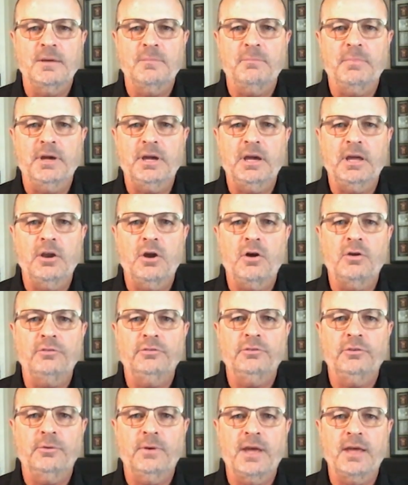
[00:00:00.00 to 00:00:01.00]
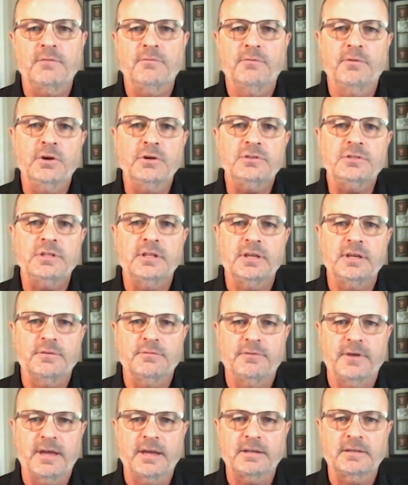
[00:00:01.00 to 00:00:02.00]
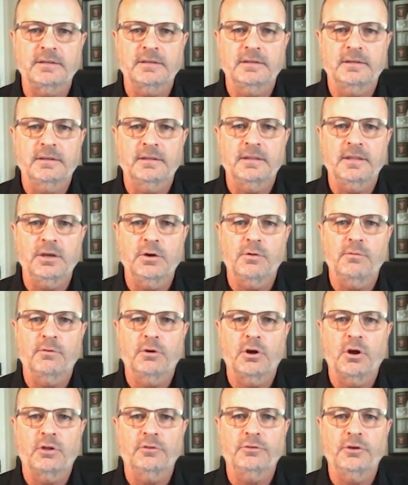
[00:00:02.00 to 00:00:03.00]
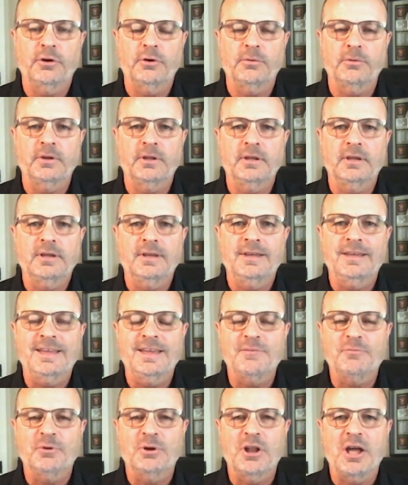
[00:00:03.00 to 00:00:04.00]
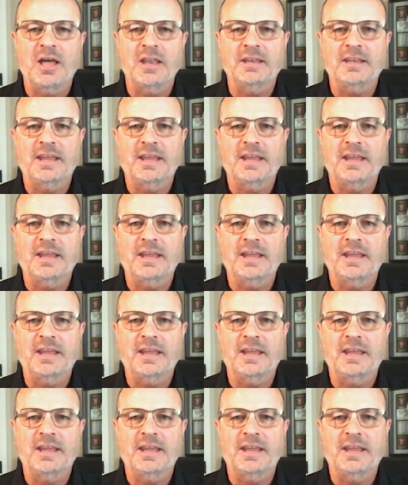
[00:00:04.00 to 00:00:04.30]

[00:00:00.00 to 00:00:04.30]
but can also adversely affect the overall tone if we're not